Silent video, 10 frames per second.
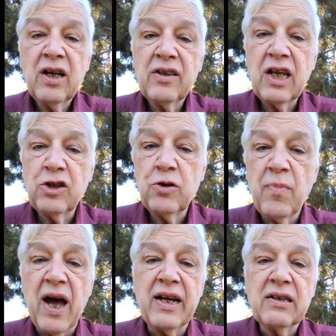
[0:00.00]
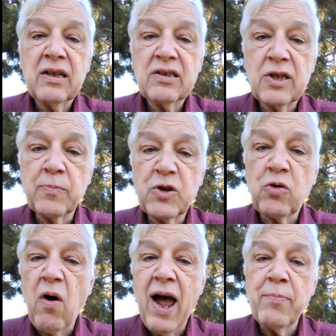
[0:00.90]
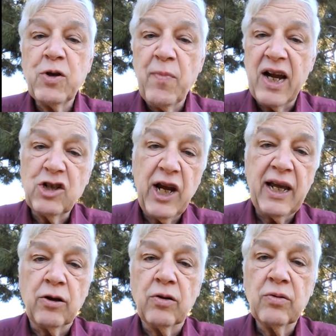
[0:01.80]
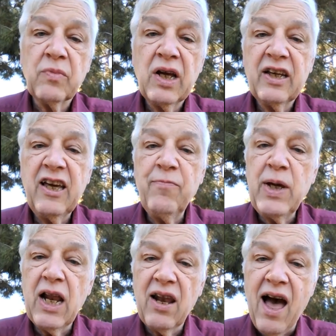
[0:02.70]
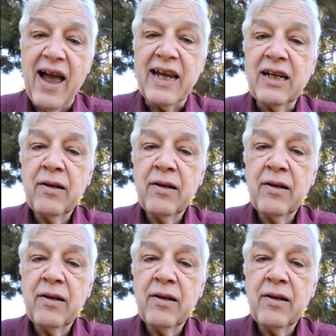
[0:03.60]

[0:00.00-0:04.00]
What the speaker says: that you might subscribe to my channel. Give me a like.